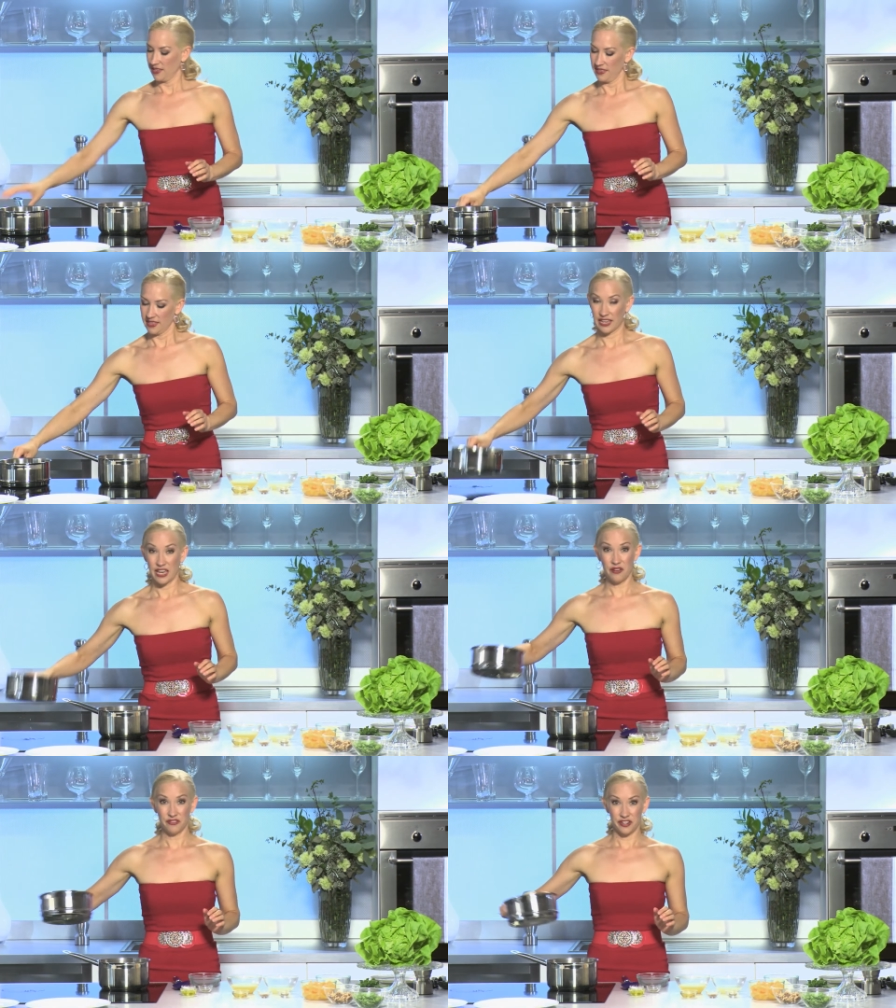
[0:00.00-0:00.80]
then
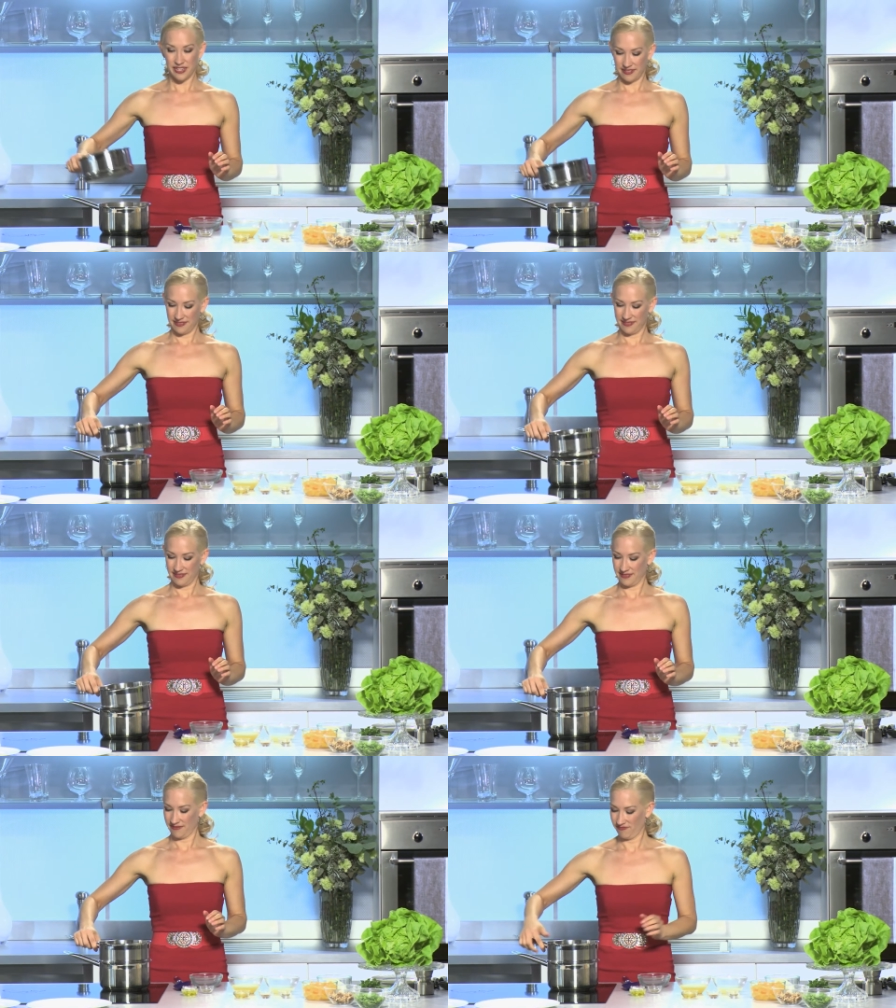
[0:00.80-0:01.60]
cover it
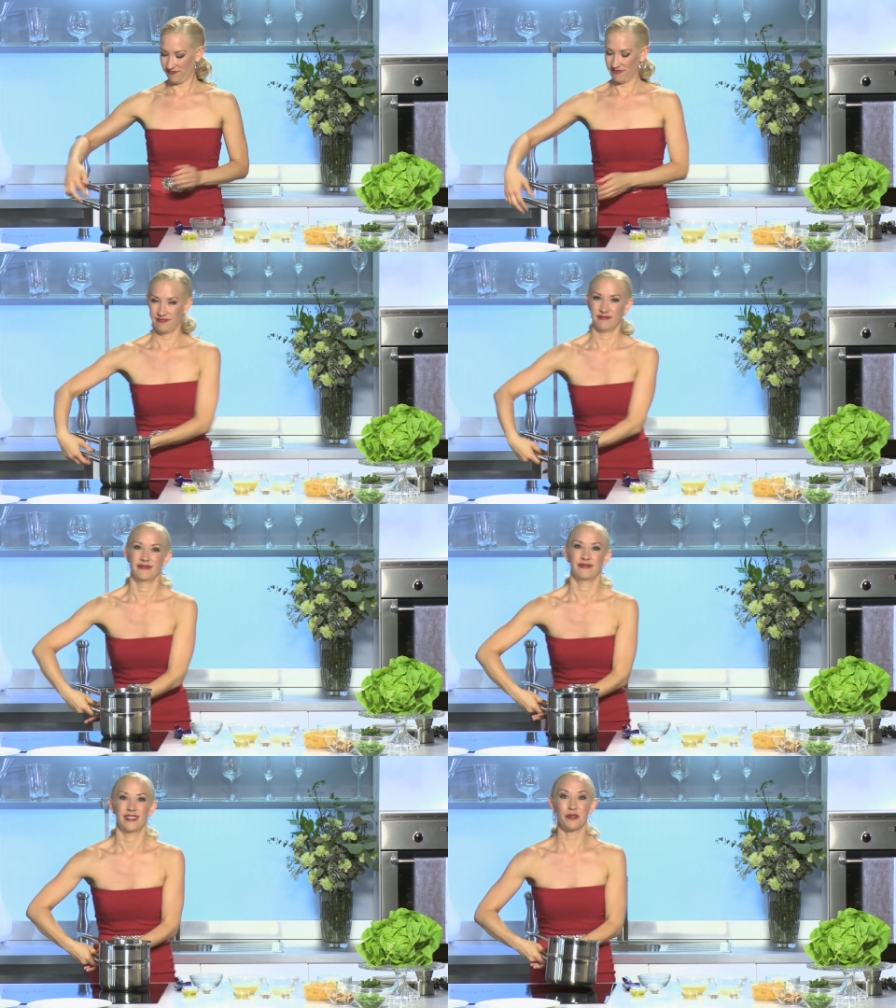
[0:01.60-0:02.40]

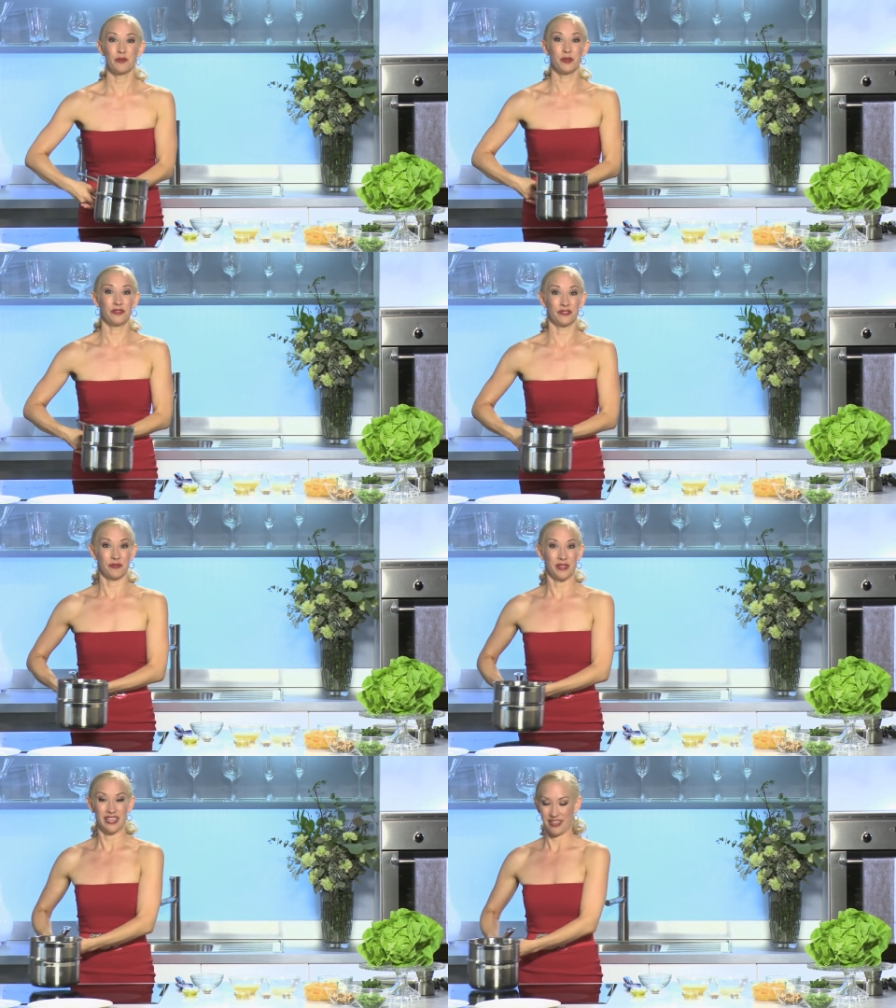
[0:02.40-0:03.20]
and remove it
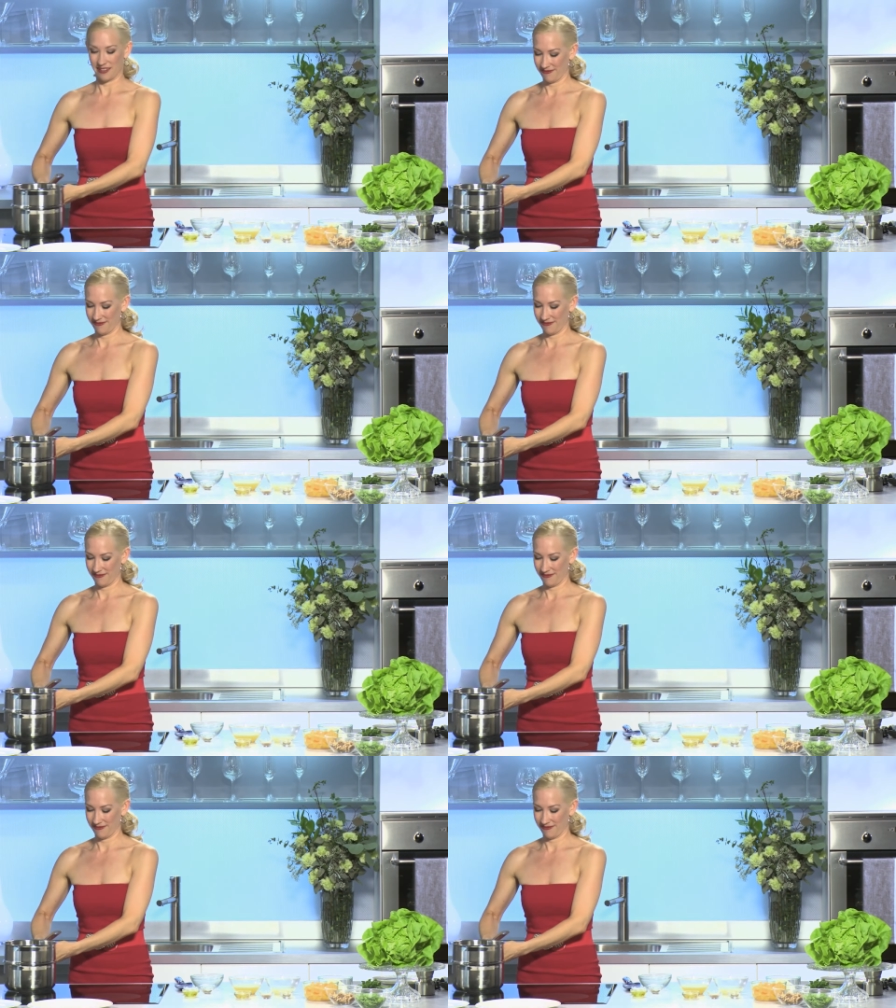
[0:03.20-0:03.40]
from the heat.